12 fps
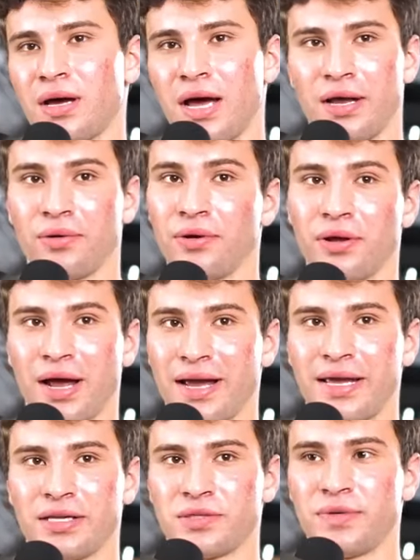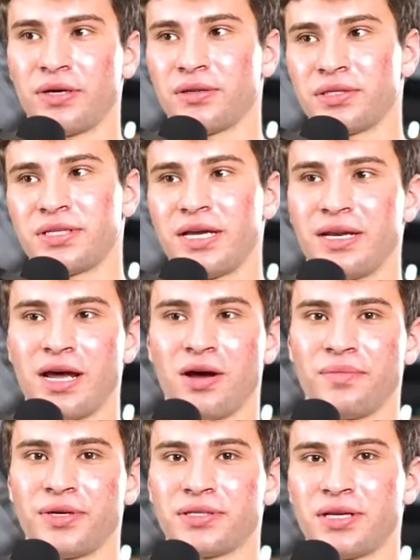I don't know. I can't speak on the state
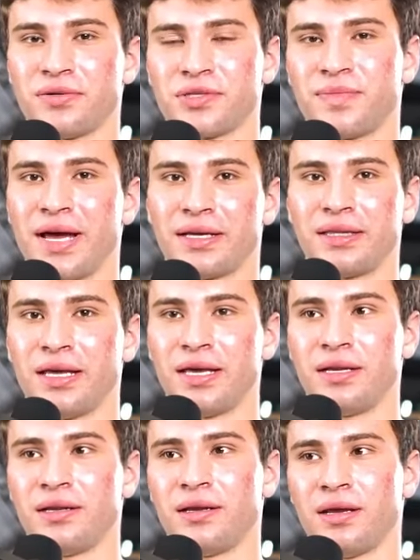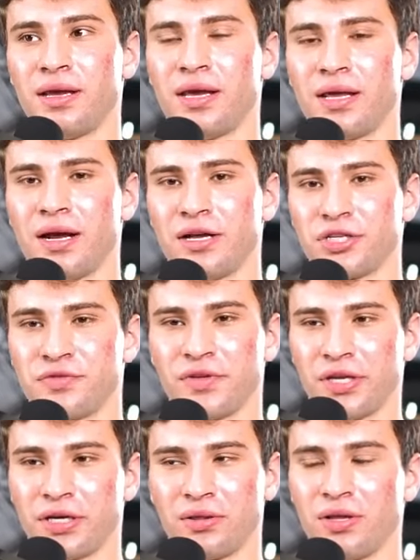now because I was back then, and I just
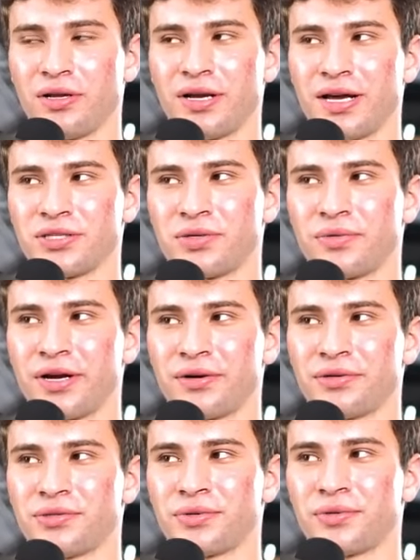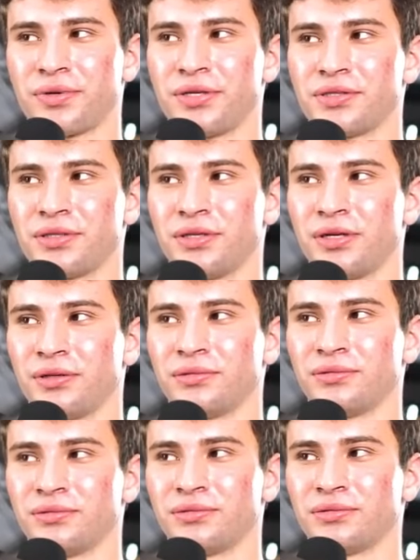feel like Lund has the records for a reason. You
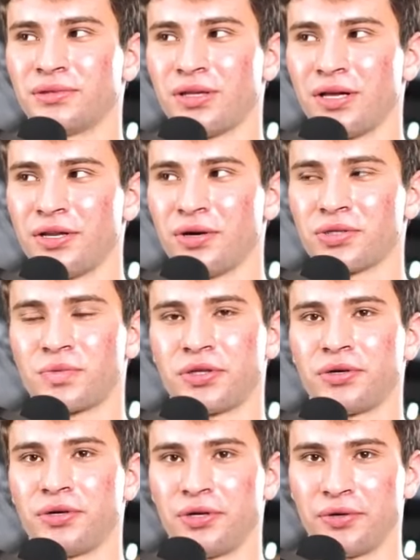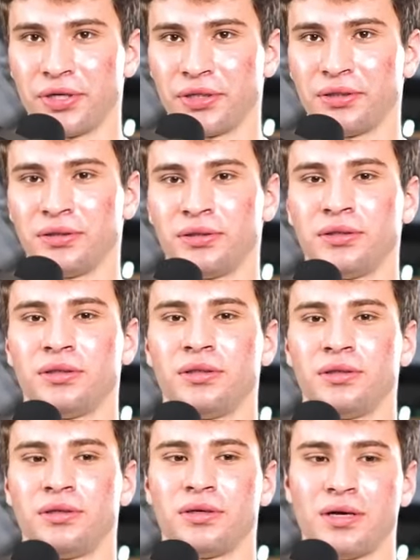know, Lund knows what they're doing.
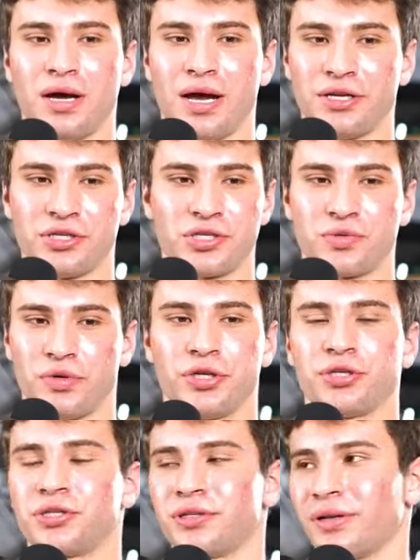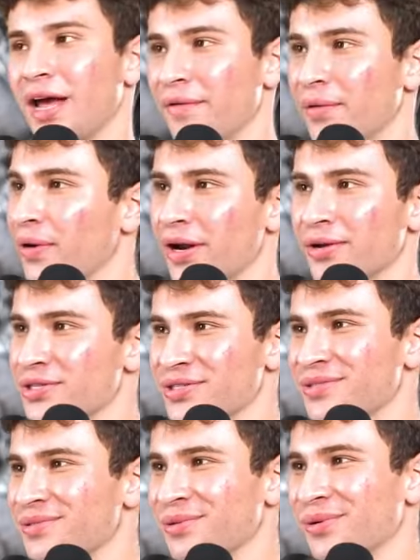I just switched. Everyone
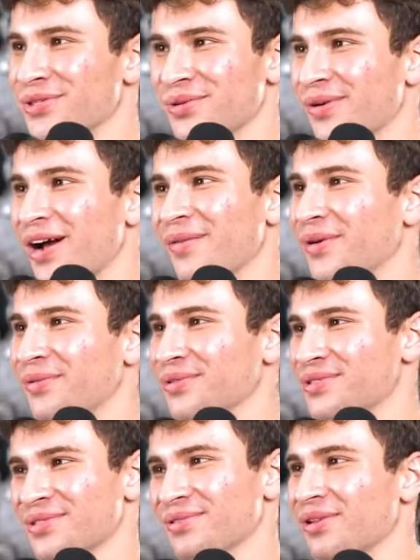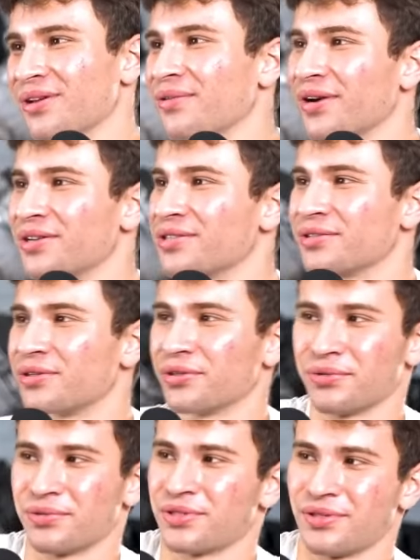else who was around me was Lund racing
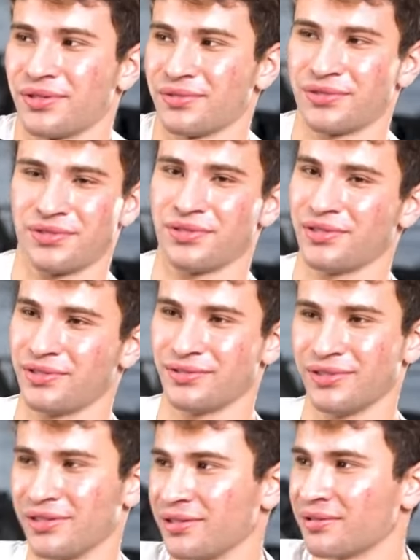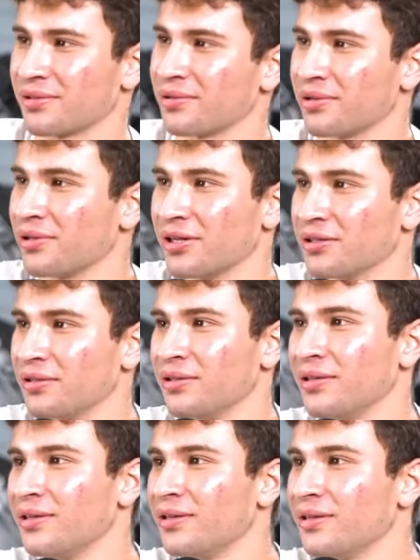too, so I was just like, eh, I'll go to Lund.
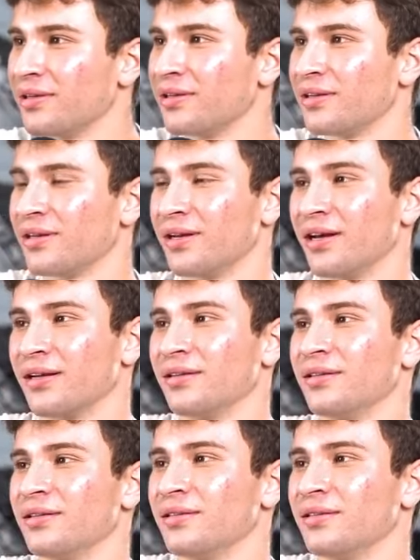Yeah, yeah.